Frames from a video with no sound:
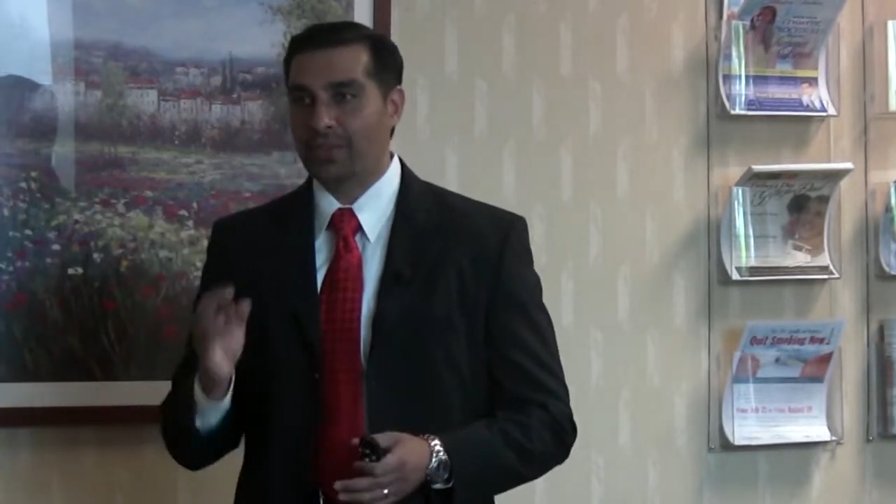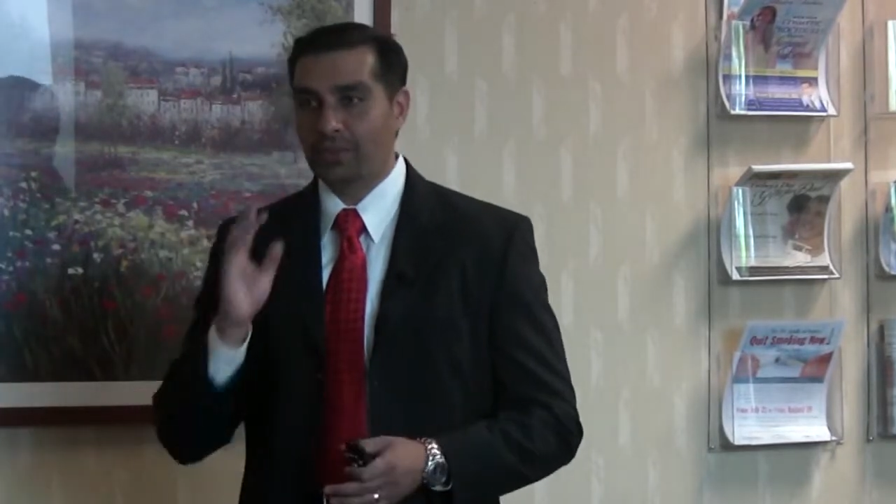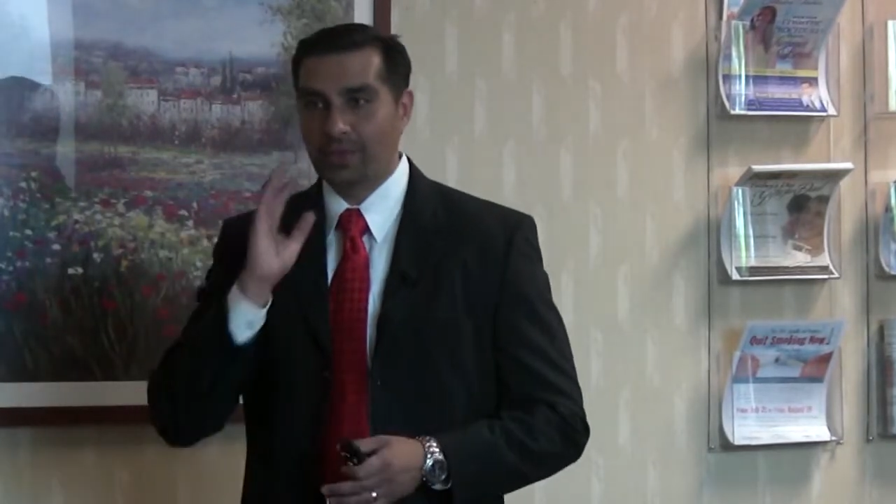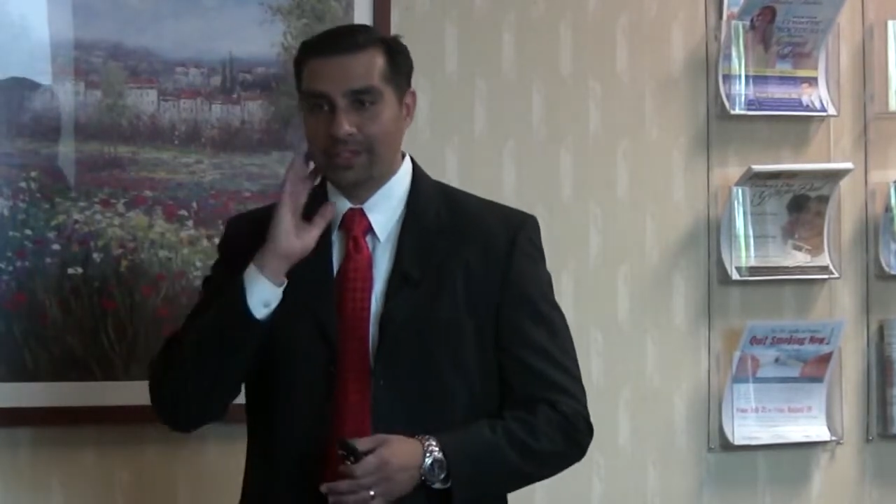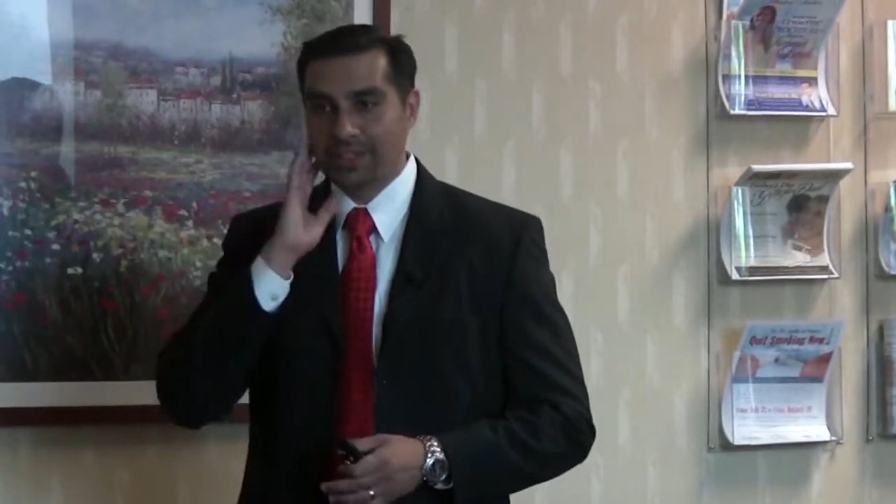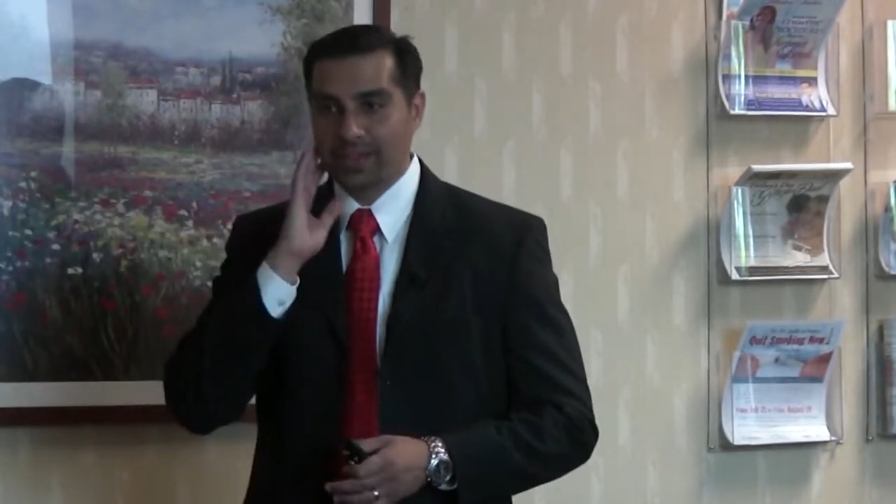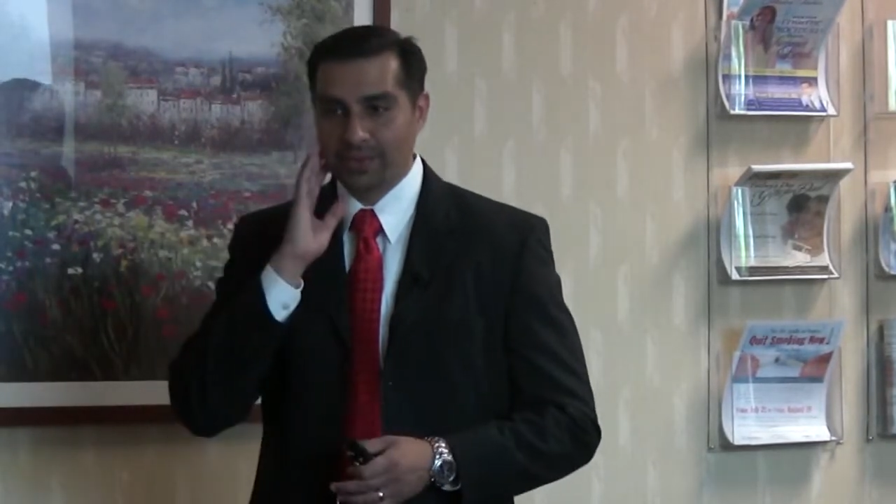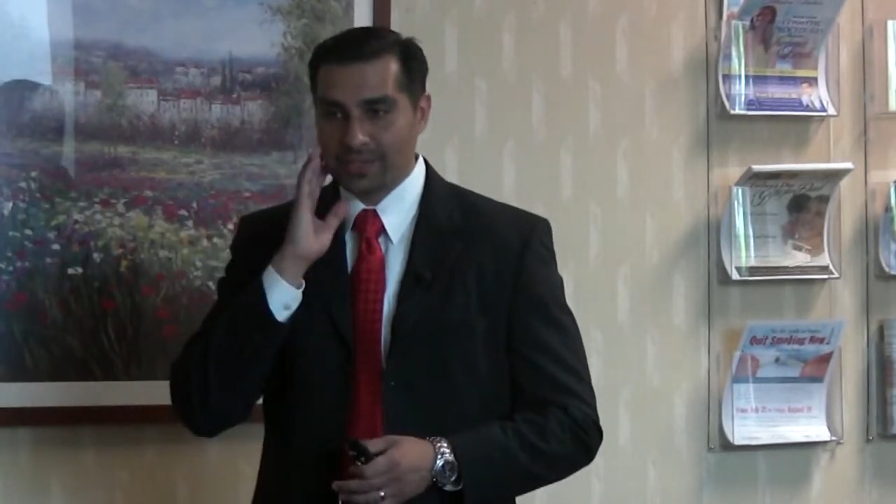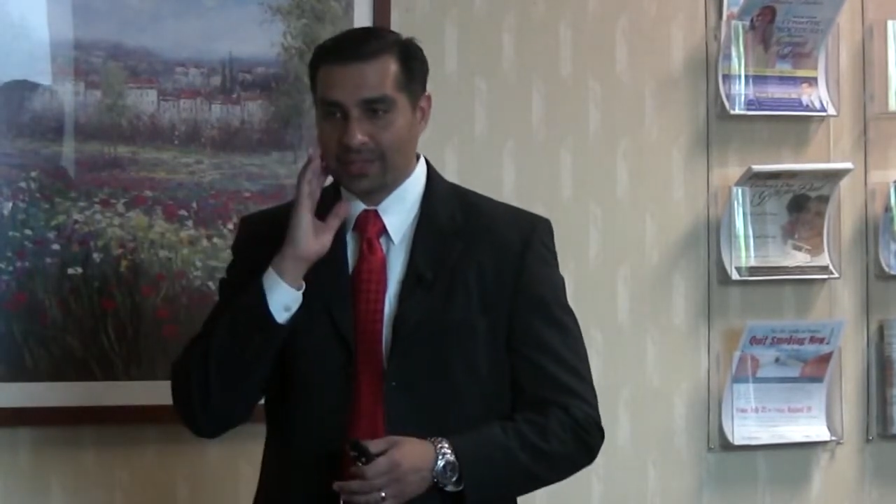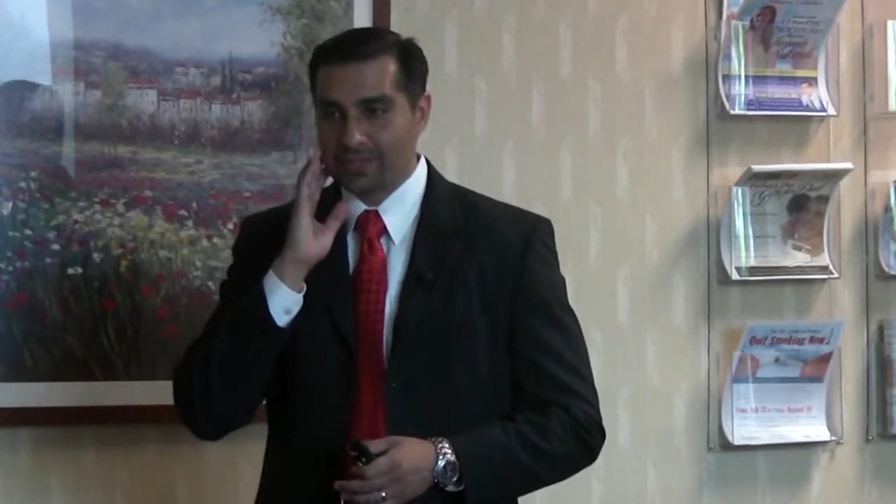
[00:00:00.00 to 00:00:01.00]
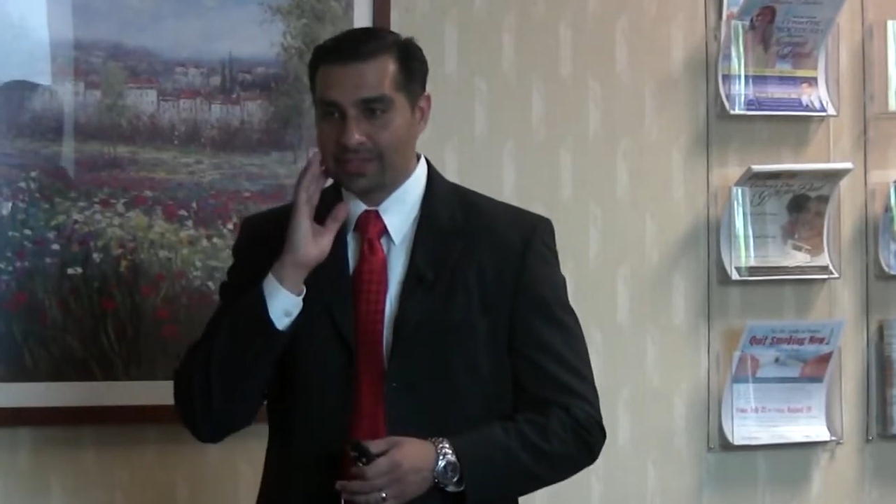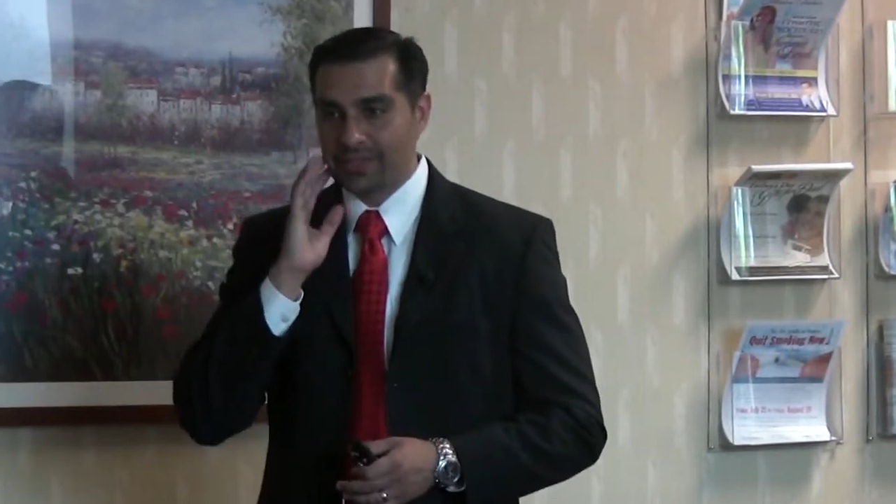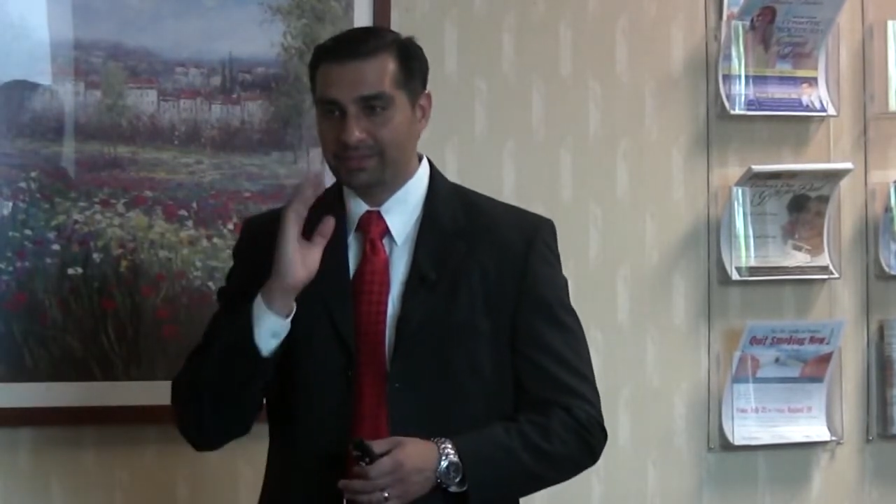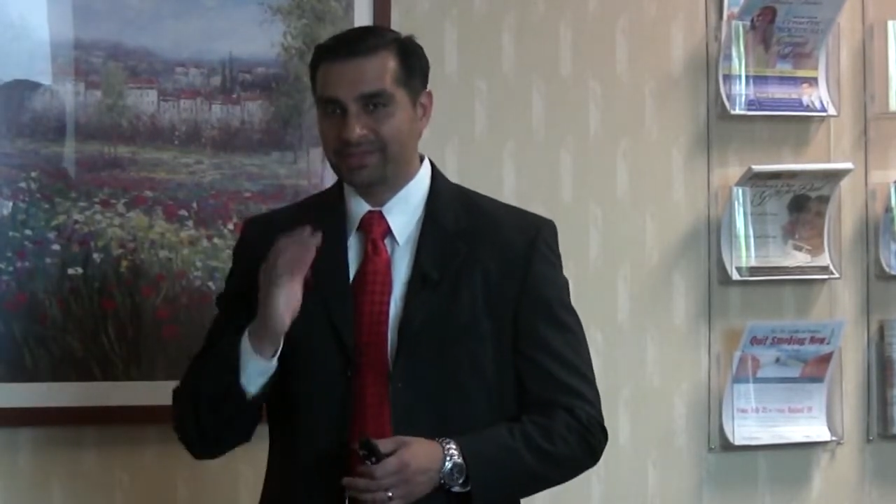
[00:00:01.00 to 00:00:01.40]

that one side was lifted.